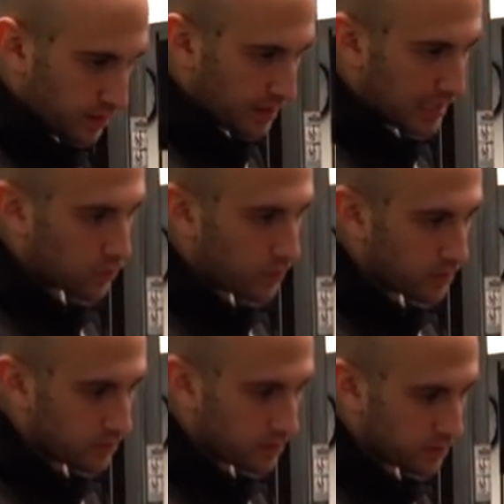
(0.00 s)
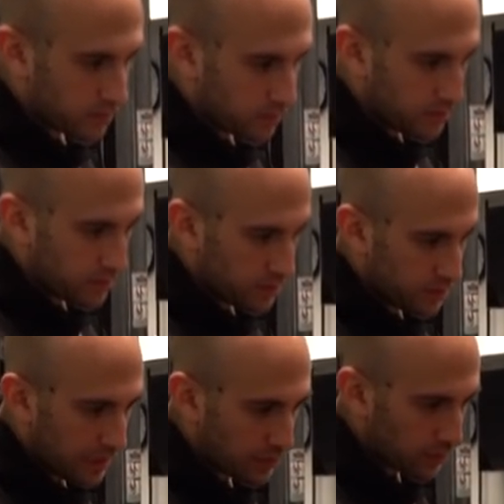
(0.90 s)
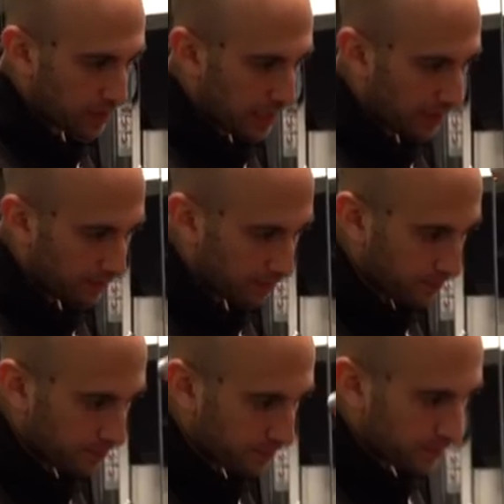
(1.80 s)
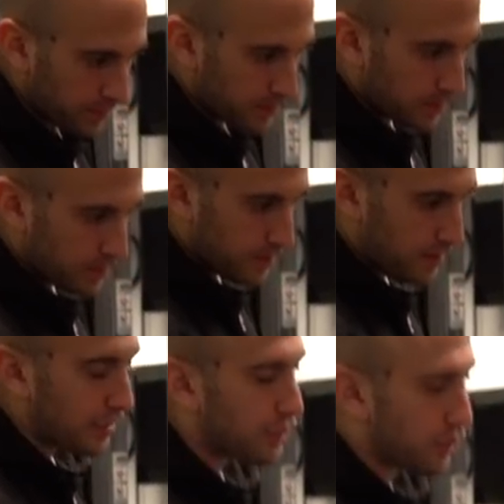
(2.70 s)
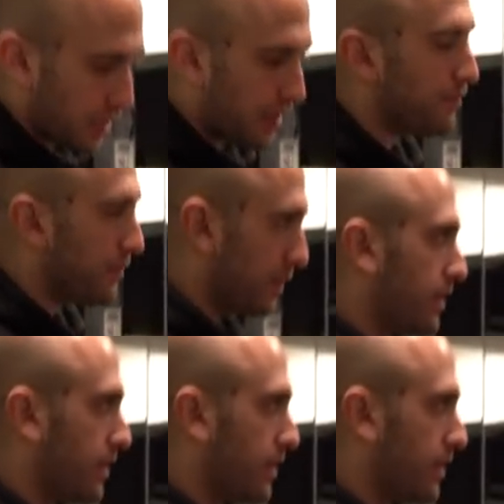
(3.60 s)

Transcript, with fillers: Last one. Last one of the day. Nice job.